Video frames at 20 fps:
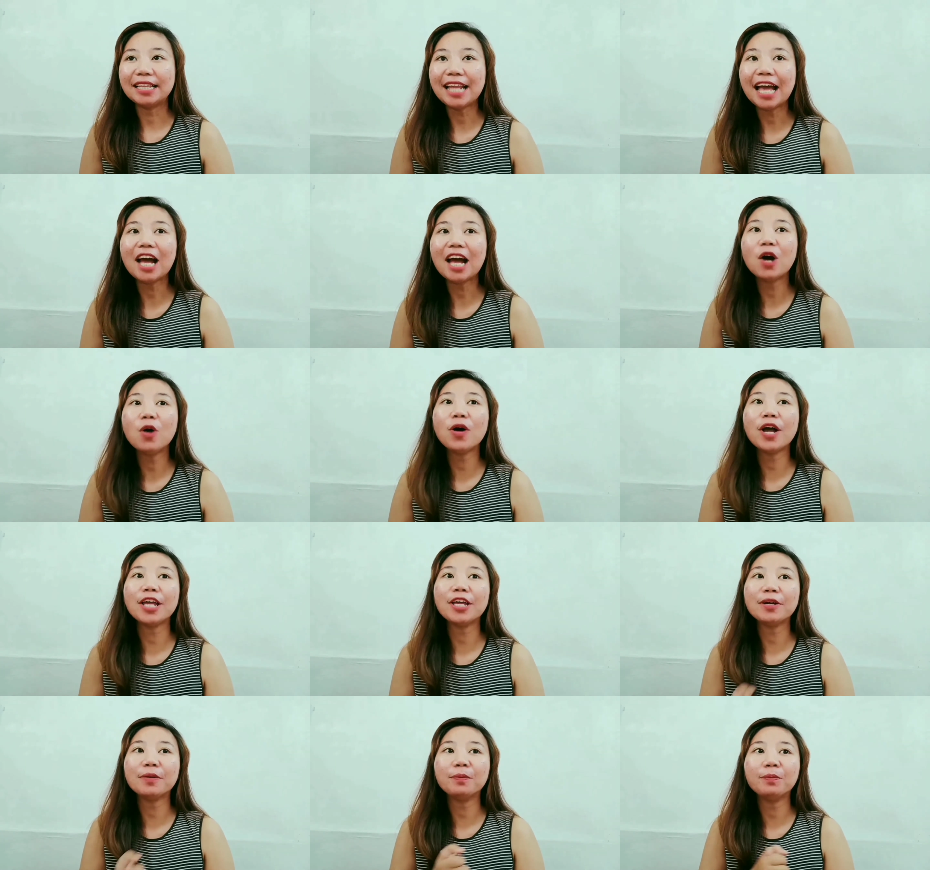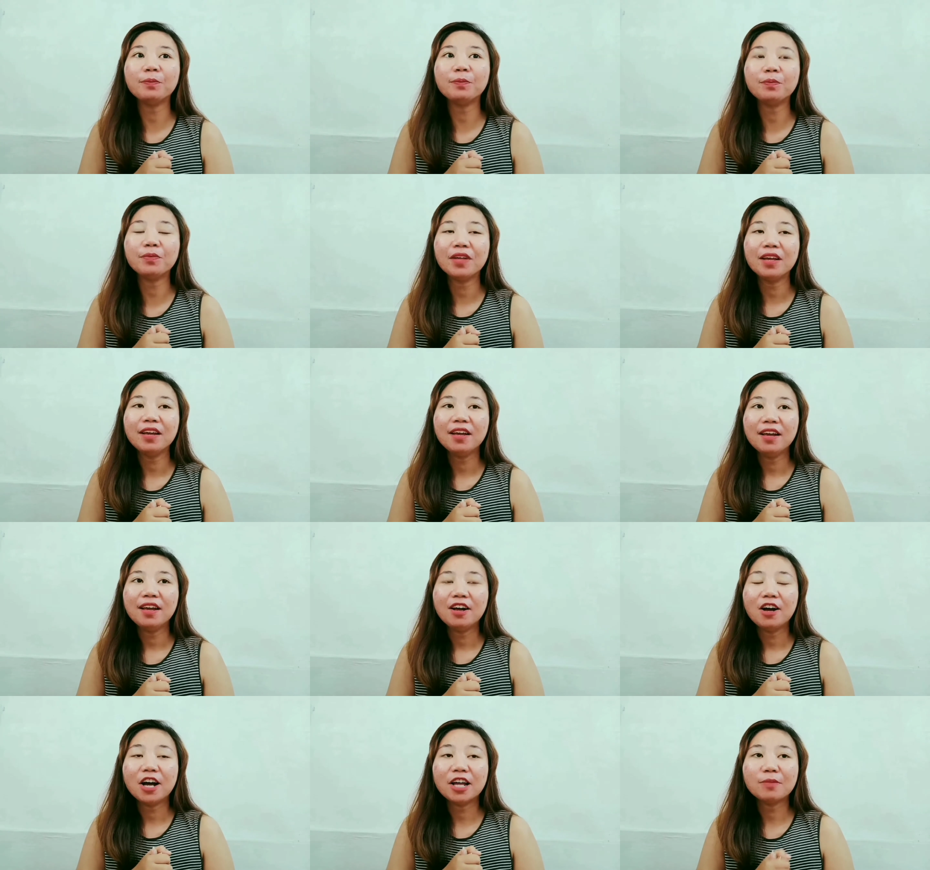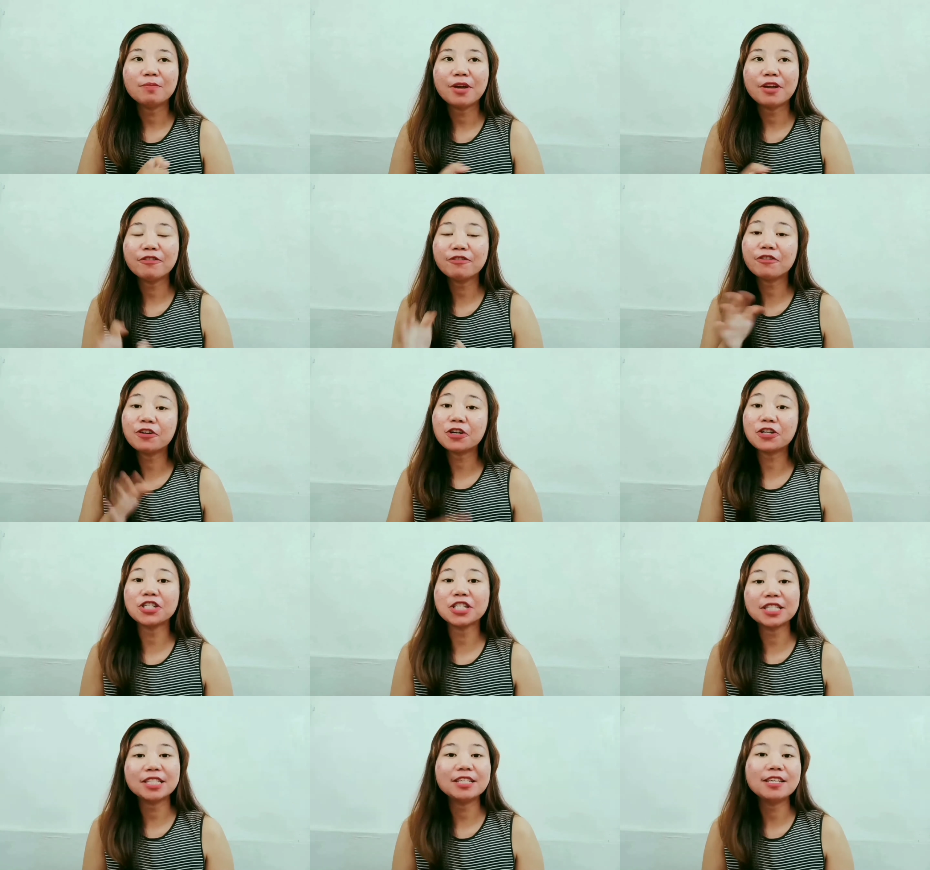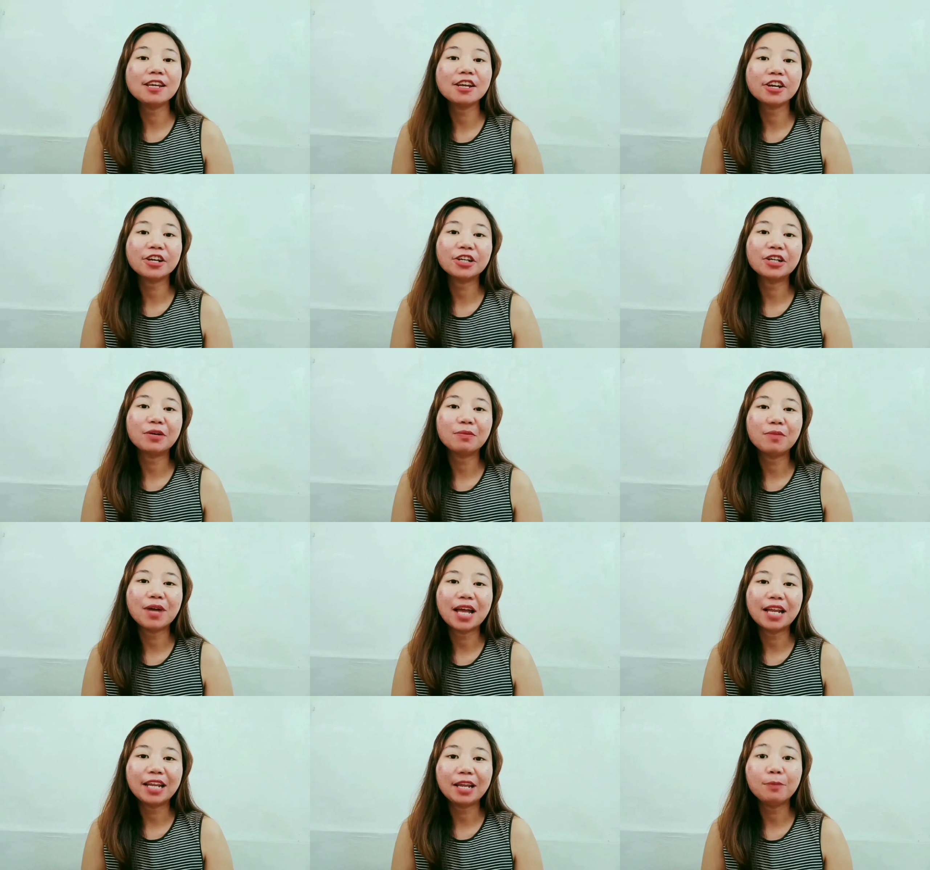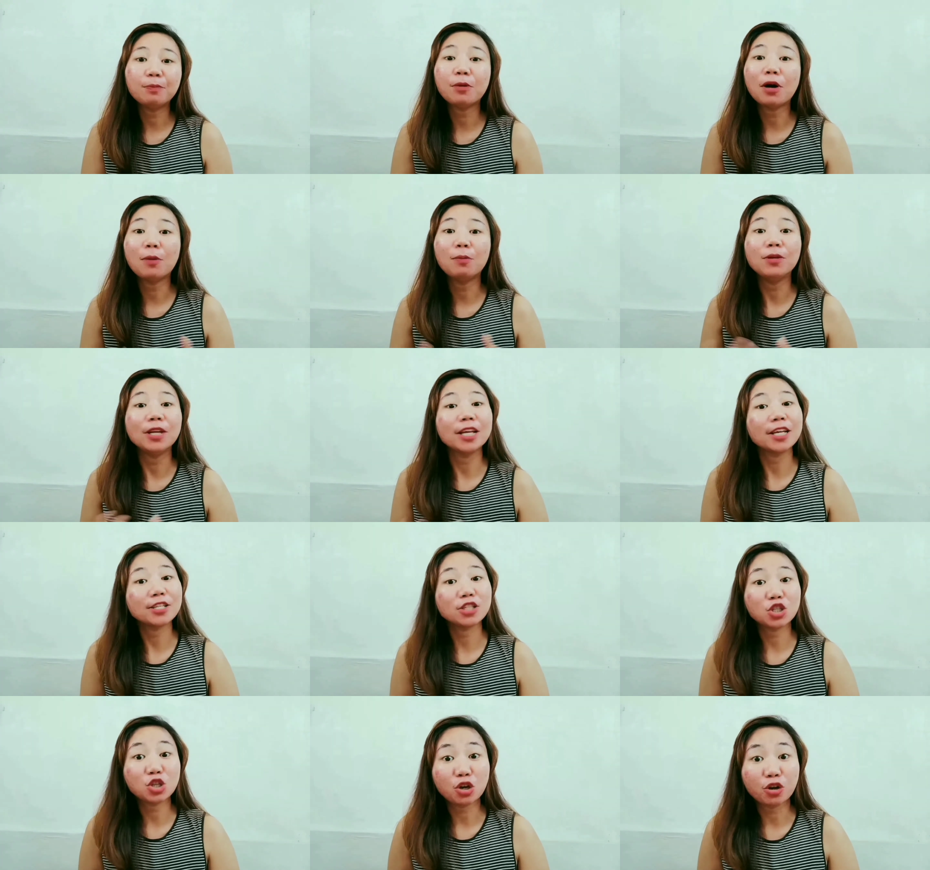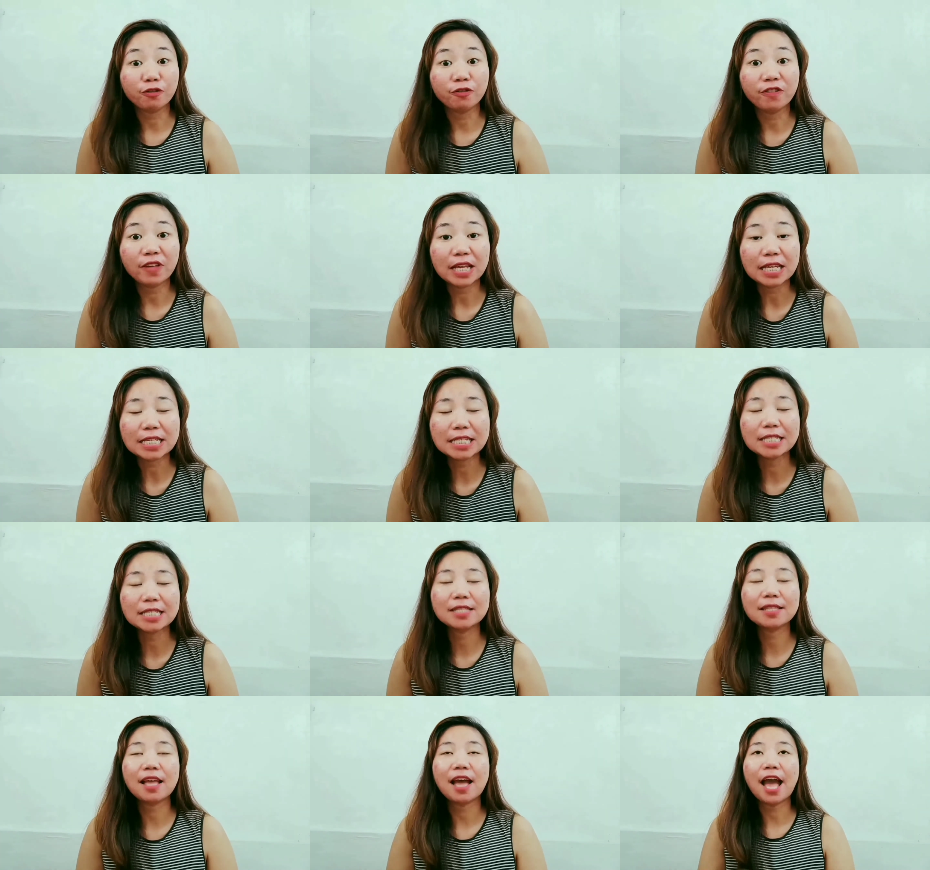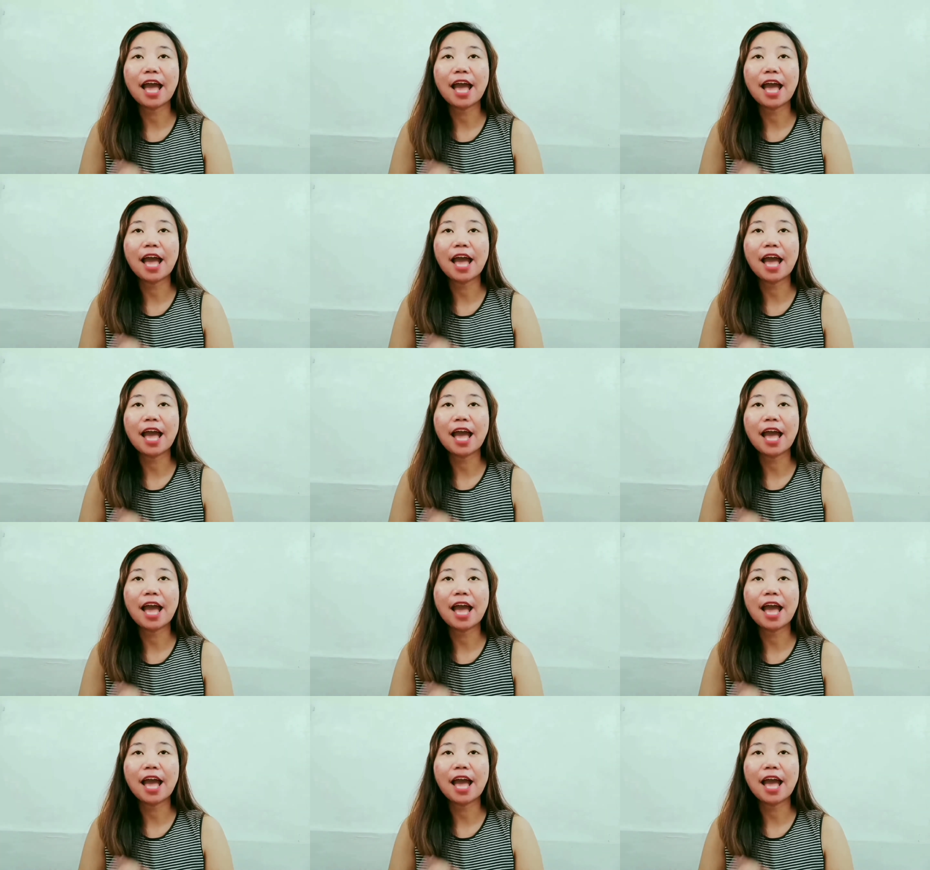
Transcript: Now, I am on my first year naman in public service.